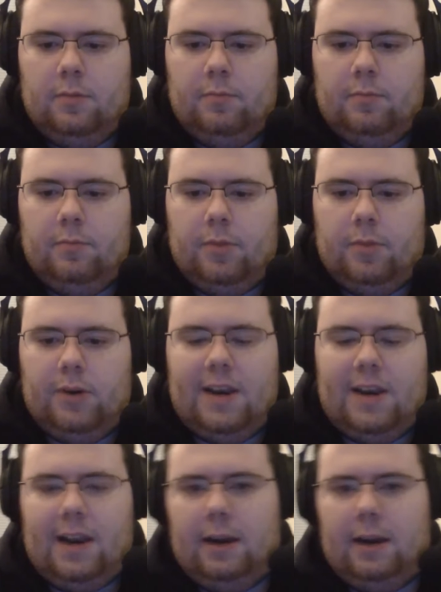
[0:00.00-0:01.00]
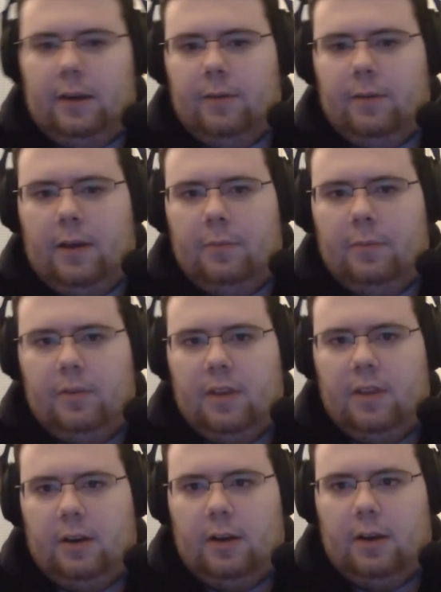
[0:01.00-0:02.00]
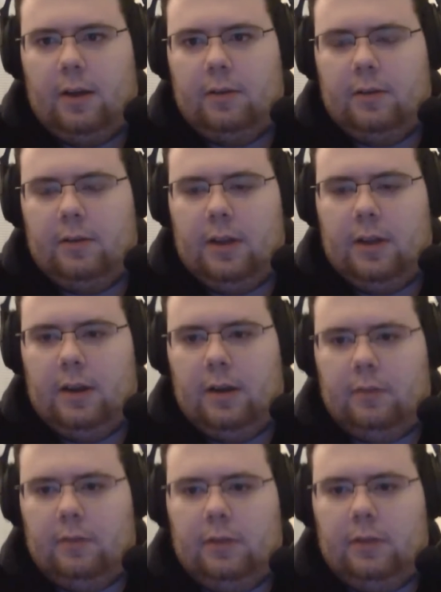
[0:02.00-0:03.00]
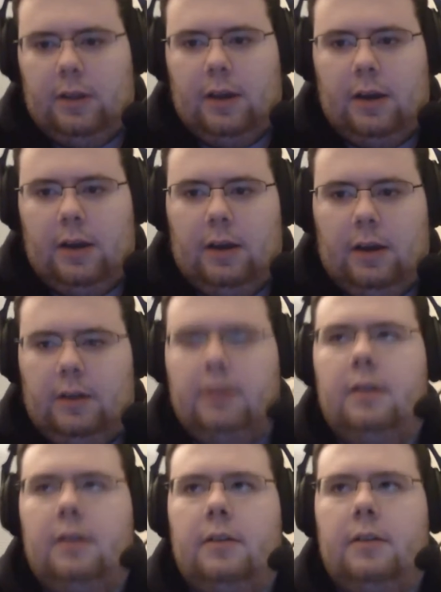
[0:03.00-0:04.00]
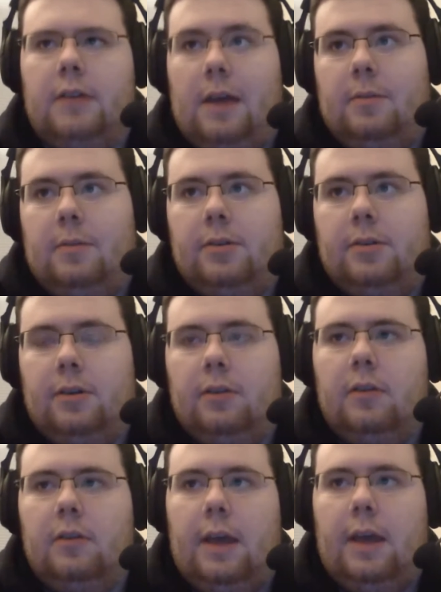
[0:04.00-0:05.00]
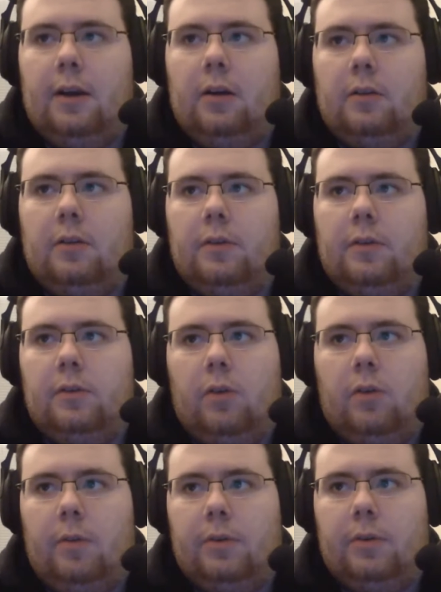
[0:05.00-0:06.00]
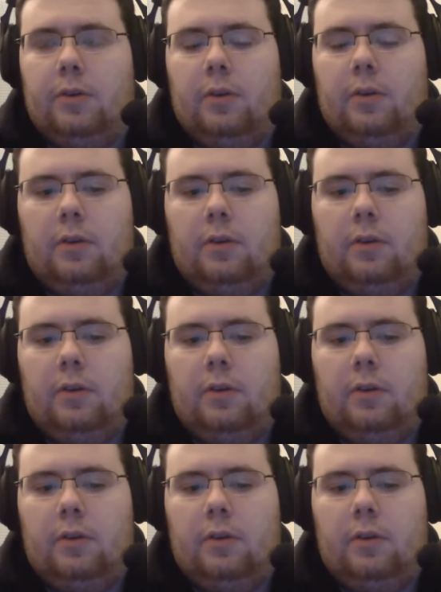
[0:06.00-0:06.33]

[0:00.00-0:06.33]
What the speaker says: about 95%, I would say, of the side missions and all of the story missions.